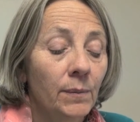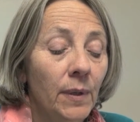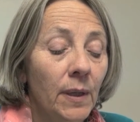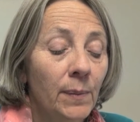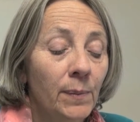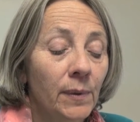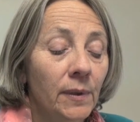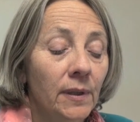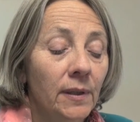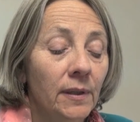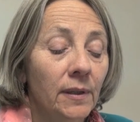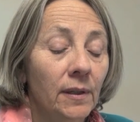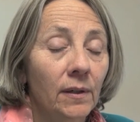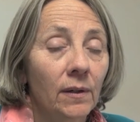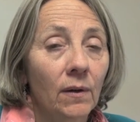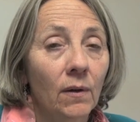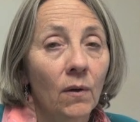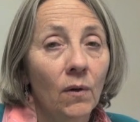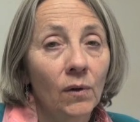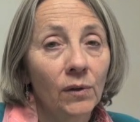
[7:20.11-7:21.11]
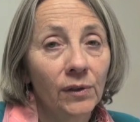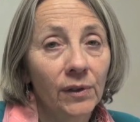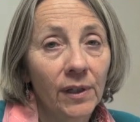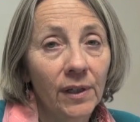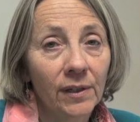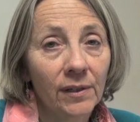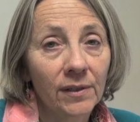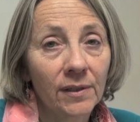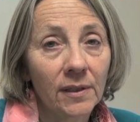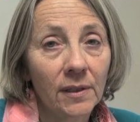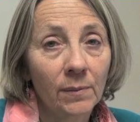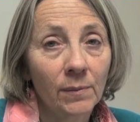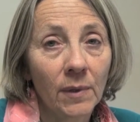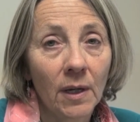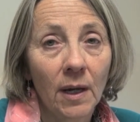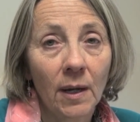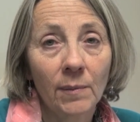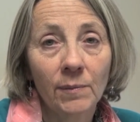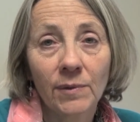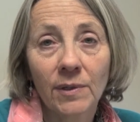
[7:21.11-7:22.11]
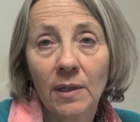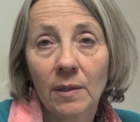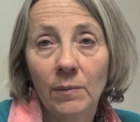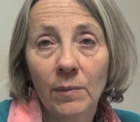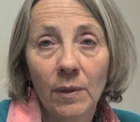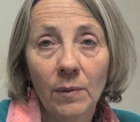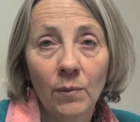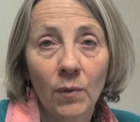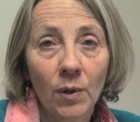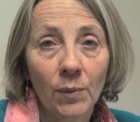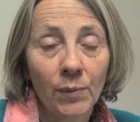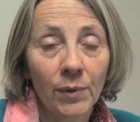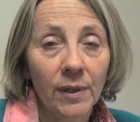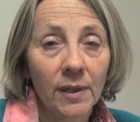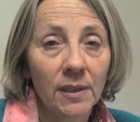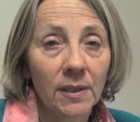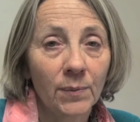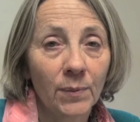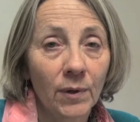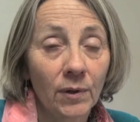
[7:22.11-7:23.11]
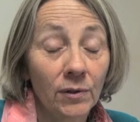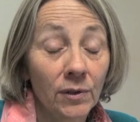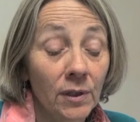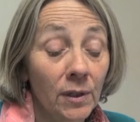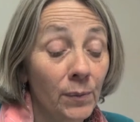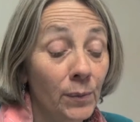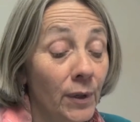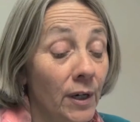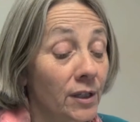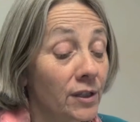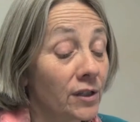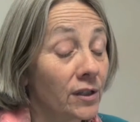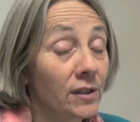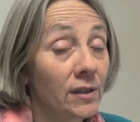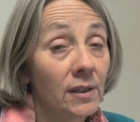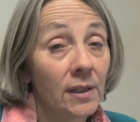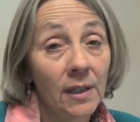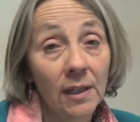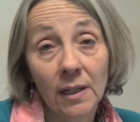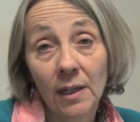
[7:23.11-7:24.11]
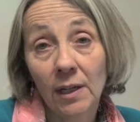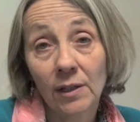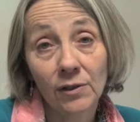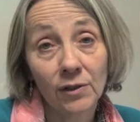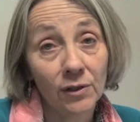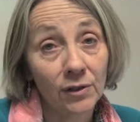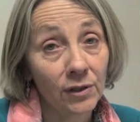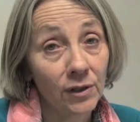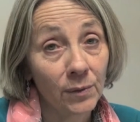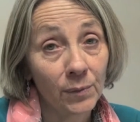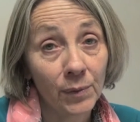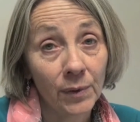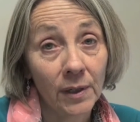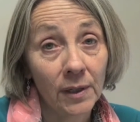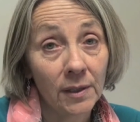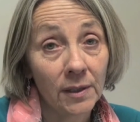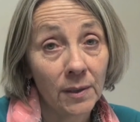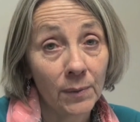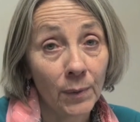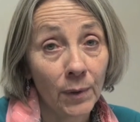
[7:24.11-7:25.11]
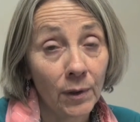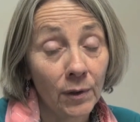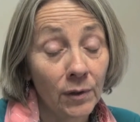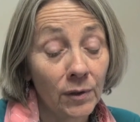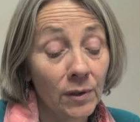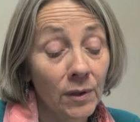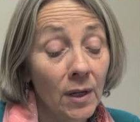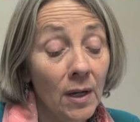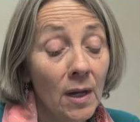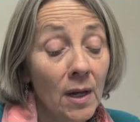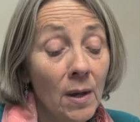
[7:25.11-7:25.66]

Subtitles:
People in their older years sometimes can be more predisposed to depression. Teenagers are predisposed.